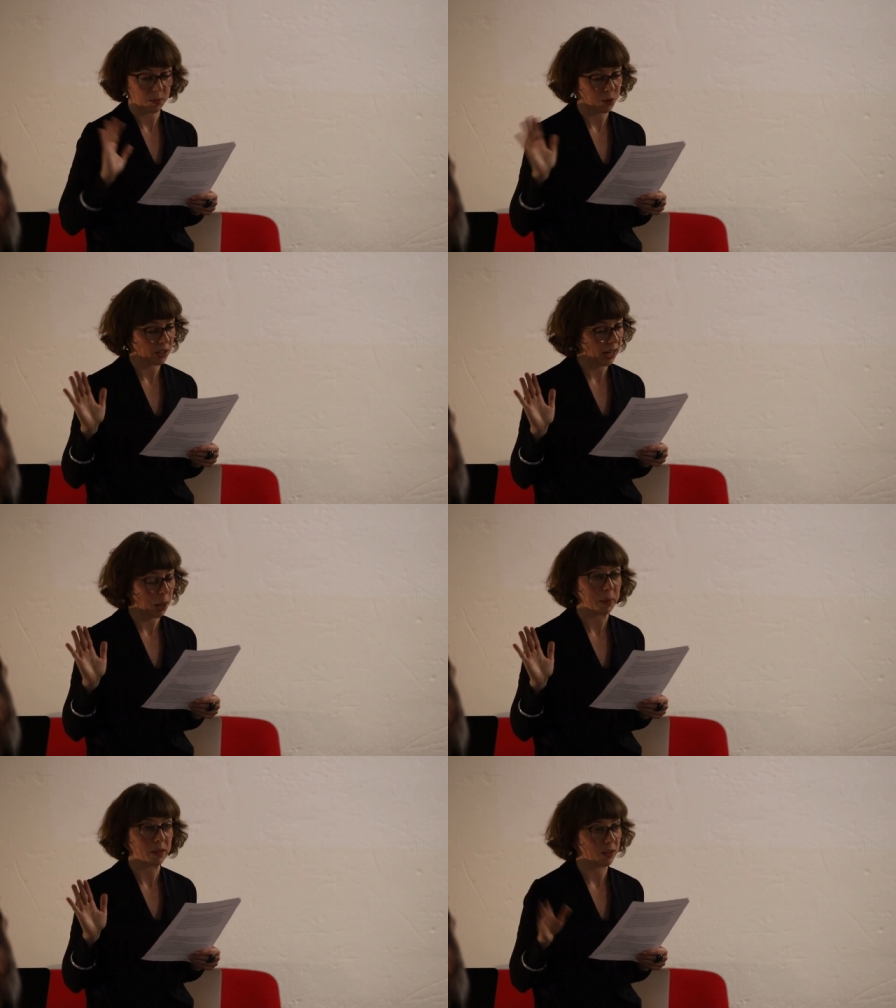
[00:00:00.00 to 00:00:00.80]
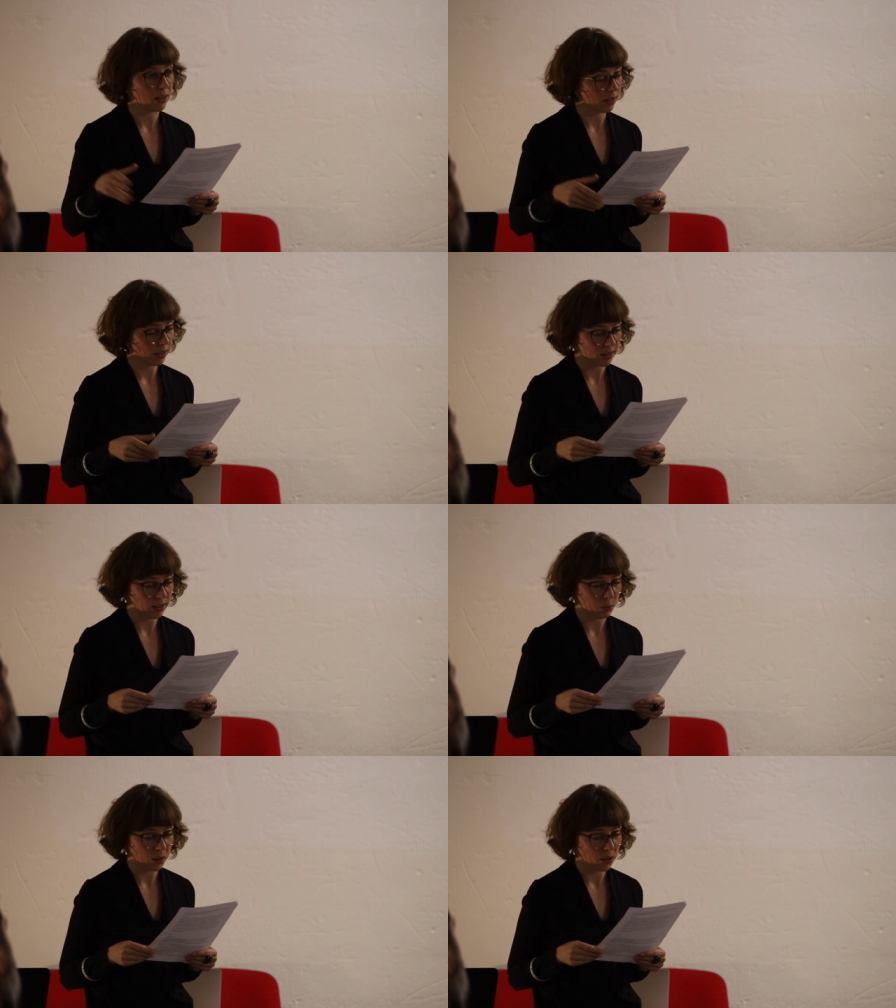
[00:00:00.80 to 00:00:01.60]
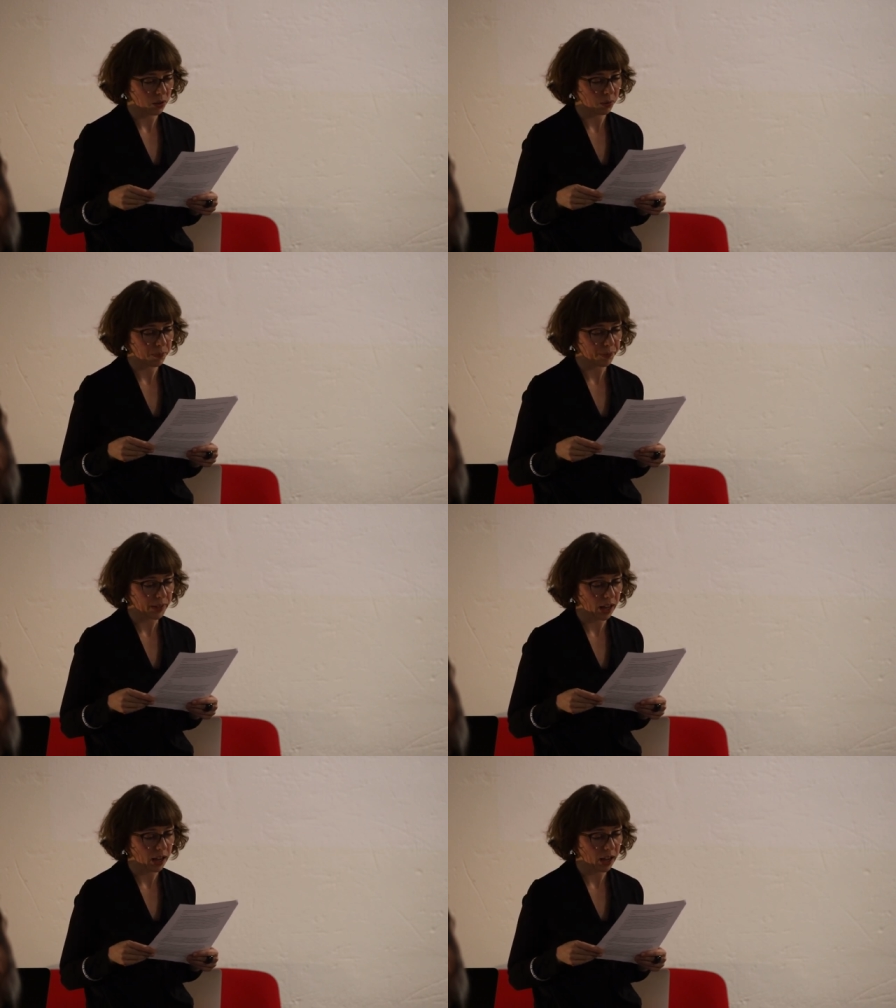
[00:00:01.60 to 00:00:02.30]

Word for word: I'm more than happy to discuss this with you.